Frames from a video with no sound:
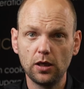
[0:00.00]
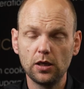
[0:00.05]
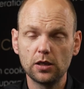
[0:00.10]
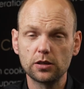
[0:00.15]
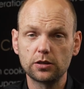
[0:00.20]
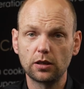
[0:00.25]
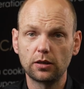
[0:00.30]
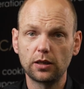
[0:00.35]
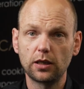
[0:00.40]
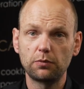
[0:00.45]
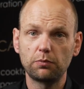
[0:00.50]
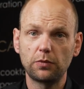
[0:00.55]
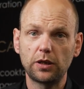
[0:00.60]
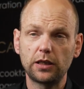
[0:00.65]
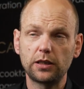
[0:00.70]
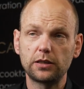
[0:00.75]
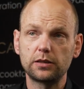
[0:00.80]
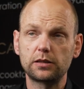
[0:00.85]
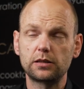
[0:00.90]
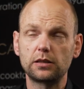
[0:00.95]
So that
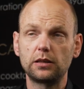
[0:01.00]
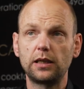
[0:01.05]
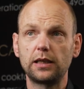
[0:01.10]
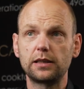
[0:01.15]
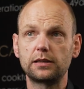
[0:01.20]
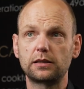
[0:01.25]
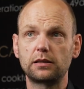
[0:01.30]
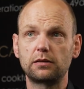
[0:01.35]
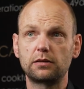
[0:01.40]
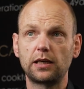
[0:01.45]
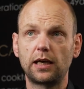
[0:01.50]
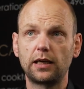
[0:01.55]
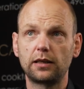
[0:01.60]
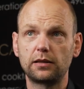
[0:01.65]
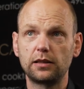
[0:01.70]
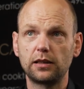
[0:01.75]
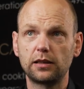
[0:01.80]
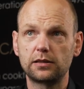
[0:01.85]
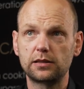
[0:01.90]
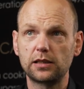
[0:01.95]
means, let's
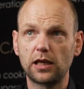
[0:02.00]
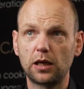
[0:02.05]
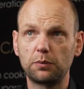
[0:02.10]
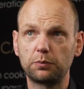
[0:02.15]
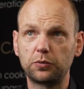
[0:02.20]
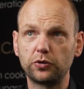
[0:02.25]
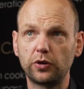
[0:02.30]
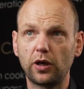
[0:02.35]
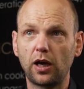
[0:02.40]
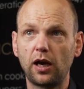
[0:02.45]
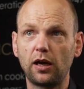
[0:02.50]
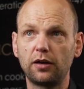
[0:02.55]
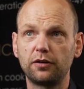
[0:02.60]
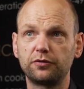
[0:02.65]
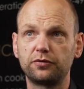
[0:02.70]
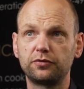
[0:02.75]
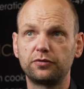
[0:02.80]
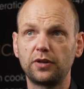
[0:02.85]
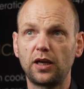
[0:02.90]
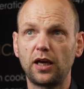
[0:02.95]
take the example, you
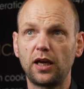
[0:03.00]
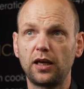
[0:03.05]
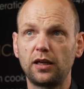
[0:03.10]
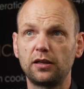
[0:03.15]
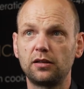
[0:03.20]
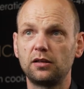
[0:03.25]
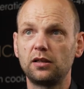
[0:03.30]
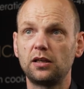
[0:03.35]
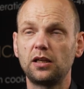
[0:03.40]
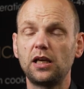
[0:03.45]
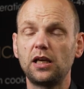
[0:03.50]
have an